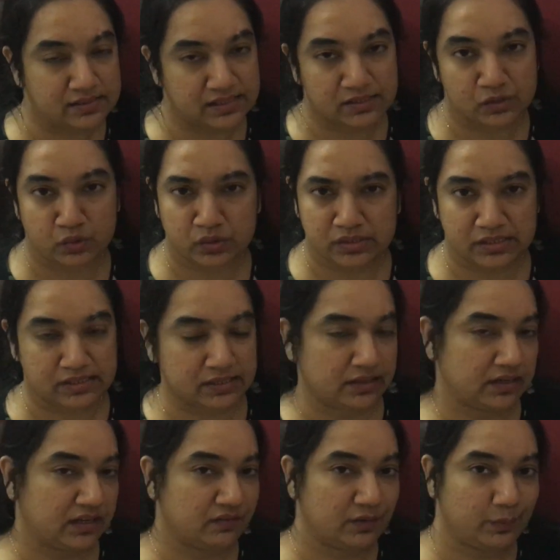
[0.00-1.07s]
six to six
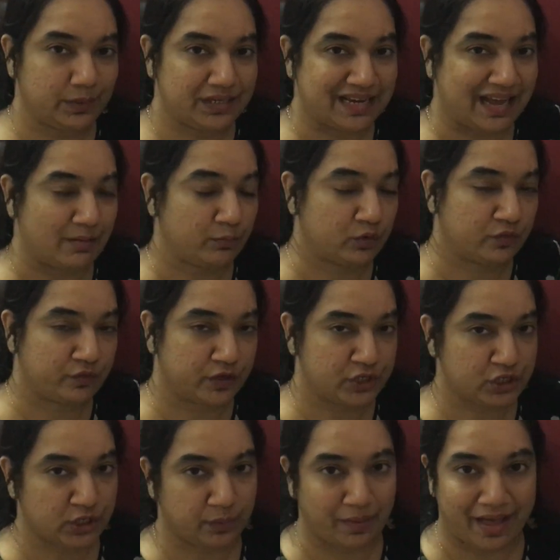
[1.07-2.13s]
thirty will be time to
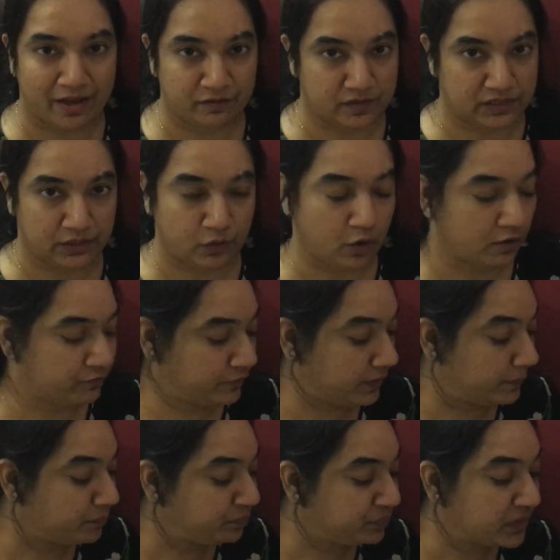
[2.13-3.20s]
fresh up, have tea, coffee.